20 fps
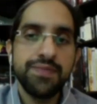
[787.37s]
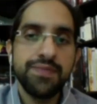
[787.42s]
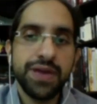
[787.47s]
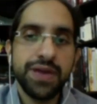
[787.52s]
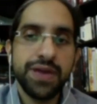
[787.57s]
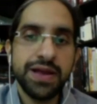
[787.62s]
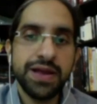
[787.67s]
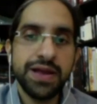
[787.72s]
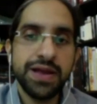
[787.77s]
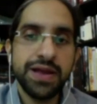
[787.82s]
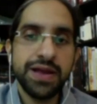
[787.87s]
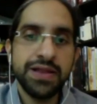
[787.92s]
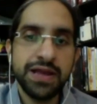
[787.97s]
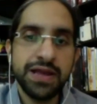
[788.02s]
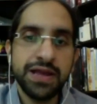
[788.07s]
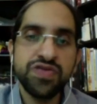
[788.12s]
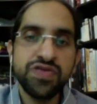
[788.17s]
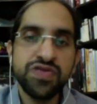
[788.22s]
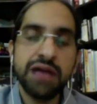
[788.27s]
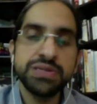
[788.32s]

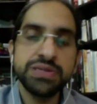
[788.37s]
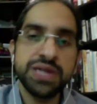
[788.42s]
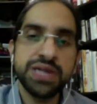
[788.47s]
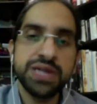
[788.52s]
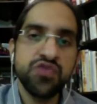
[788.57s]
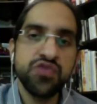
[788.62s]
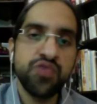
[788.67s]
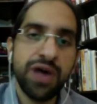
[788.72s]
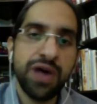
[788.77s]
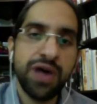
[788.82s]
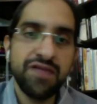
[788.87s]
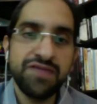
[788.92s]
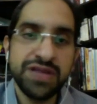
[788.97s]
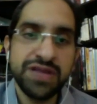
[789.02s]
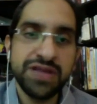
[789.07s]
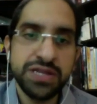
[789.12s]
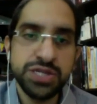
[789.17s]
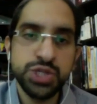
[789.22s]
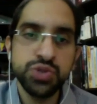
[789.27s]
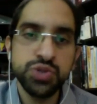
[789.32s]
In 2012,
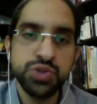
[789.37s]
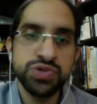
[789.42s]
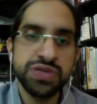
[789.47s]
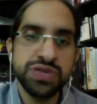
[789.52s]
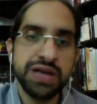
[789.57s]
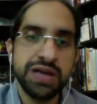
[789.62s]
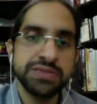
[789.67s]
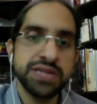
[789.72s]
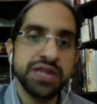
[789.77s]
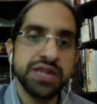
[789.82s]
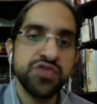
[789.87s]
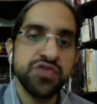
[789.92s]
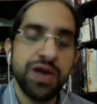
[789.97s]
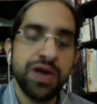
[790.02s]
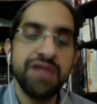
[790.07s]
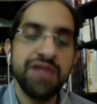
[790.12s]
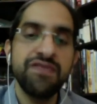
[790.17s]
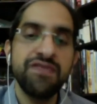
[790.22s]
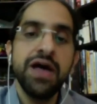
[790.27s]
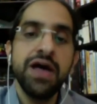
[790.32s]
in June
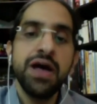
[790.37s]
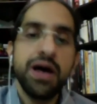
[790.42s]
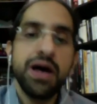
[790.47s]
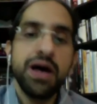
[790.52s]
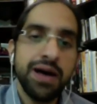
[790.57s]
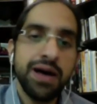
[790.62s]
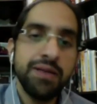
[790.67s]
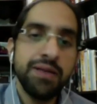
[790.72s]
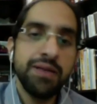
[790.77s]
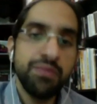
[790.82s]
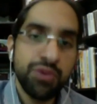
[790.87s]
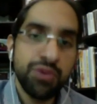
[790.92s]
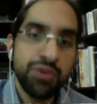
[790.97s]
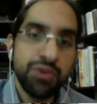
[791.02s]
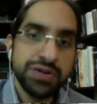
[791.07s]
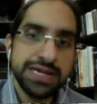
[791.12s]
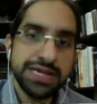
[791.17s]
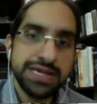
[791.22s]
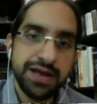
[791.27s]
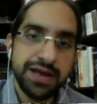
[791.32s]
2012,
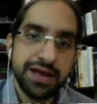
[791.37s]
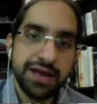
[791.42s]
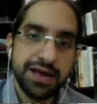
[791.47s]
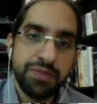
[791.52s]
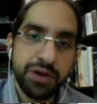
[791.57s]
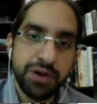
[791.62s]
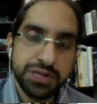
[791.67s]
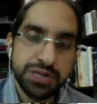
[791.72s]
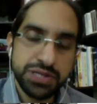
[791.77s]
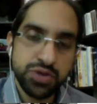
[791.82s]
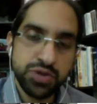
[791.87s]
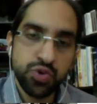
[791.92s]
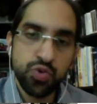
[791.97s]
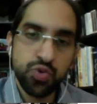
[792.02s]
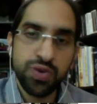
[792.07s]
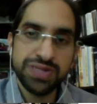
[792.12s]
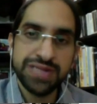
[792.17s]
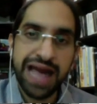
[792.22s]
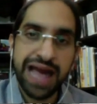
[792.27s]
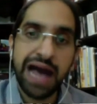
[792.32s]
Morsi, the person who
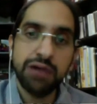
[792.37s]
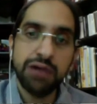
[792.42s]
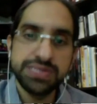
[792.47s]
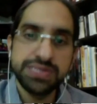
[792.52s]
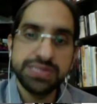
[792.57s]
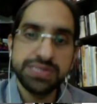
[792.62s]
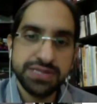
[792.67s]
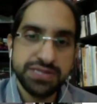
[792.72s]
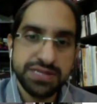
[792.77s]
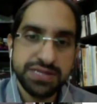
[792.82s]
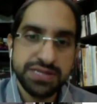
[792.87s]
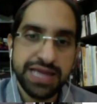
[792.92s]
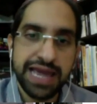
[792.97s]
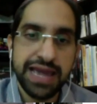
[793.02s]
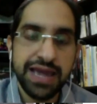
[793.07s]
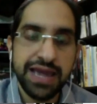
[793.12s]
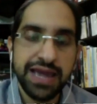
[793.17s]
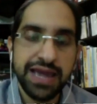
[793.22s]
was ousted today,